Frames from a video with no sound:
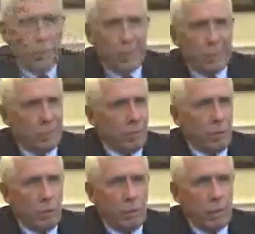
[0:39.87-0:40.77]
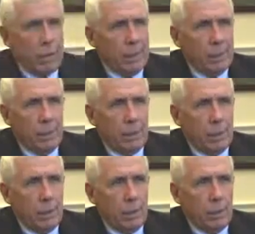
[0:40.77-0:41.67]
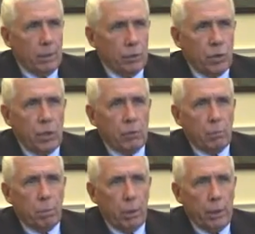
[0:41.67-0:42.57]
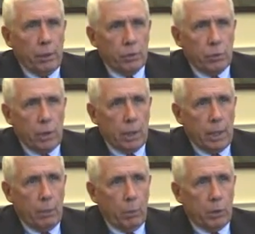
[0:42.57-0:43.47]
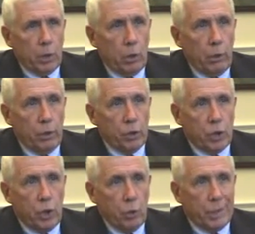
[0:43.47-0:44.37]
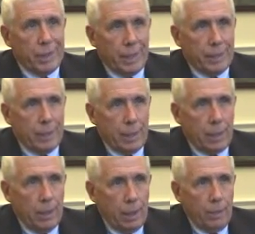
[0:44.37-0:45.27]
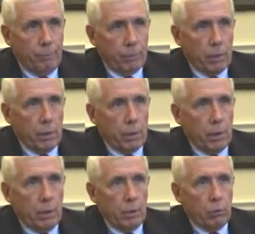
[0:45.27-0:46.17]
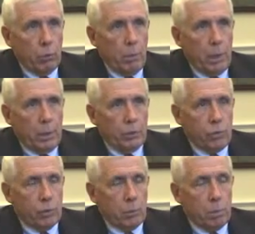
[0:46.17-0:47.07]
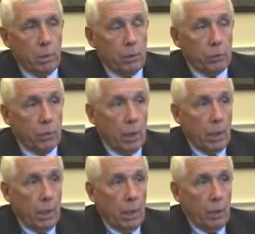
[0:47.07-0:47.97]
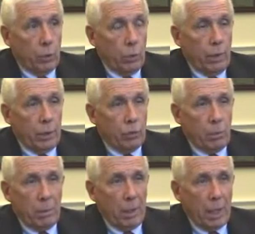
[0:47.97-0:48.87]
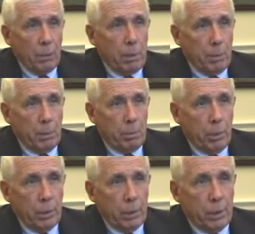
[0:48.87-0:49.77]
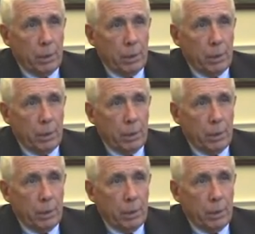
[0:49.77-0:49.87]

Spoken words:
rights, very secret police. They had what they call the Securitate, the Romanian secret police. During that trip, a lot of people put